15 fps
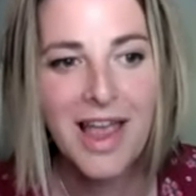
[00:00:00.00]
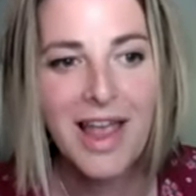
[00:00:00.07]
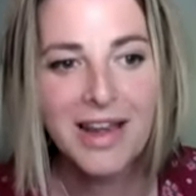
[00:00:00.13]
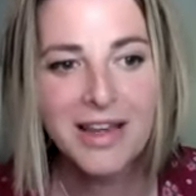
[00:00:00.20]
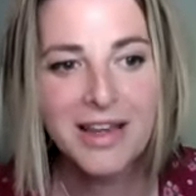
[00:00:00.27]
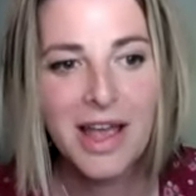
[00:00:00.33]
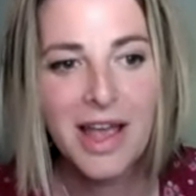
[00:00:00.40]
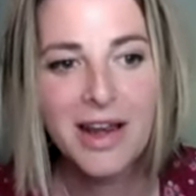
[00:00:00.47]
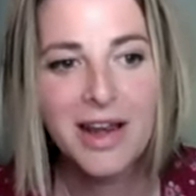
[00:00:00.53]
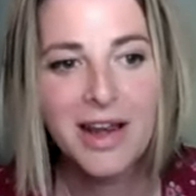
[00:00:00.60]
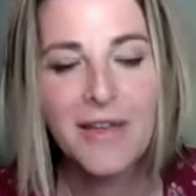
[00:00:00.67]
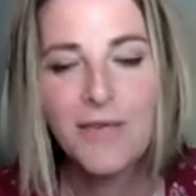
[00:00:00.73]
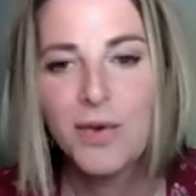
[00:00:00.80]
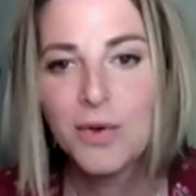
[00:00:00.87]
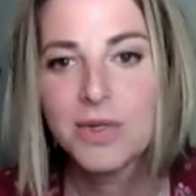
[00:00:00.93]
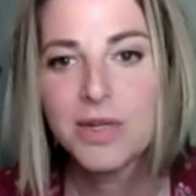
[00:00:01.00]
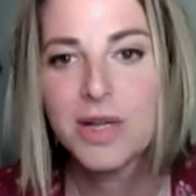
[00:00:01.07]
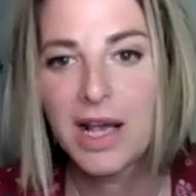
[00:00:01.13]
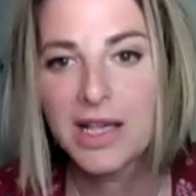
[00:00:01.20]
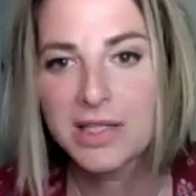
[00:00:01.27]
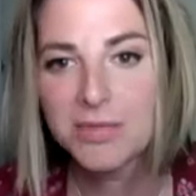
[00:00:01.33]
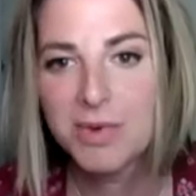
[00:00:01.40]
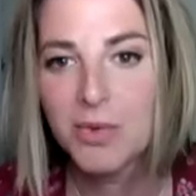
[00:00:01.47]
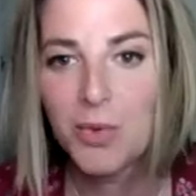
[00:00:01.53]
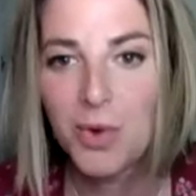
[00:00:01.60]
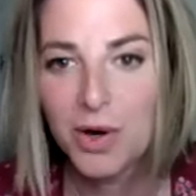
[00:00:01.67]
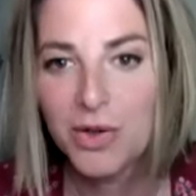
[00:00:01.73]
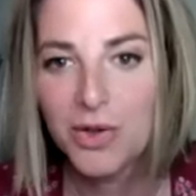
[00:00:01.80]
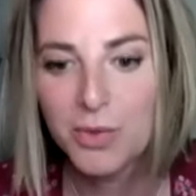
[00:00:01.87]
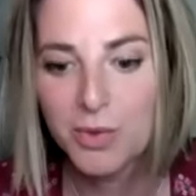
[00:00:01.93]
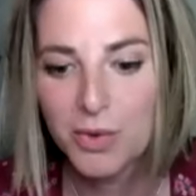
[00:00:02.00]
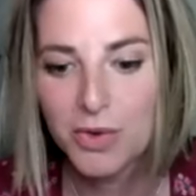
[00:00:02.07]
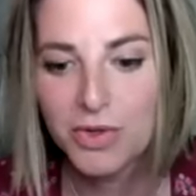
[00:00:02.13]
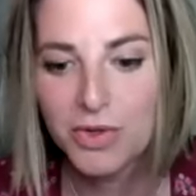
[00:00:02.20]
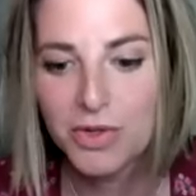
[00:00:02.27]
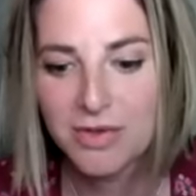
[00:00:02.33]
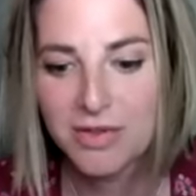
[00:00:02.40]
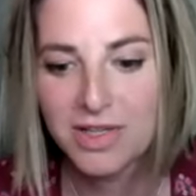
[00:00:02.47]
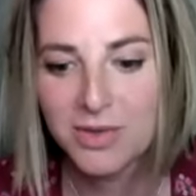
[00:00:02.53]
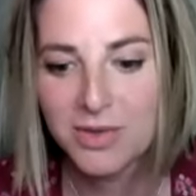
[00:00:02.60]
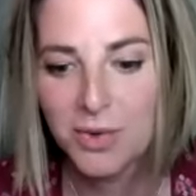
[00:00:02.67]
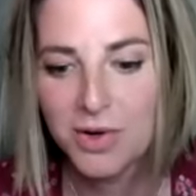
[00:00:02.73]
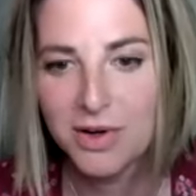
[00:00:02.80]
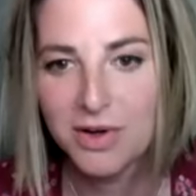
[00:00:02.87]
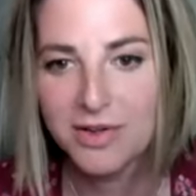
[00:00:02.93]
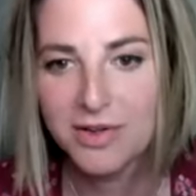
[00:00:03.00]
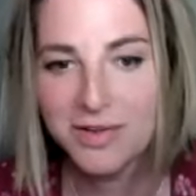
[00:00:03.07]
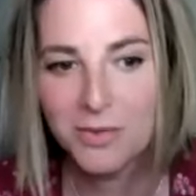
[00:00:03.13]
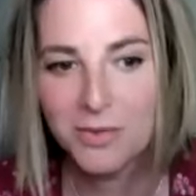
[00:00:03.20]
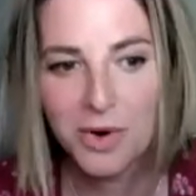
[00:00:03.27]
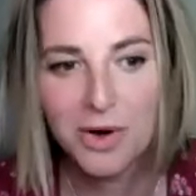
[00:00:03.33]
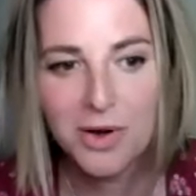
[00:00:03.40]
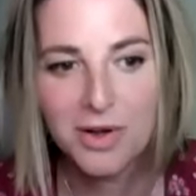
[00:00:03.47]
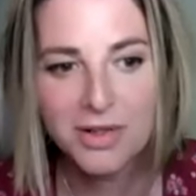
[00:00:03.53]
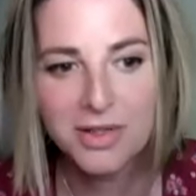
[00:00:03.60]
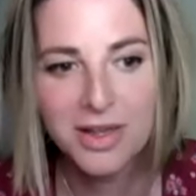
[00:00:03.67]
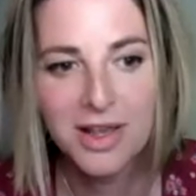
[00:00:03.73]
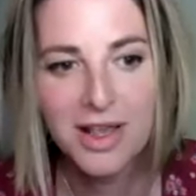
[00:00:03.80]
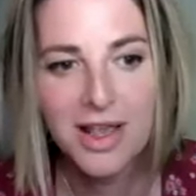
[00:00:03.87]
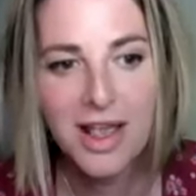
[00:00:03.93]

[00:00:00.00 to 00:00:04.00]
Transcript: And yet, if you were to ask me what are the rules of this word, world,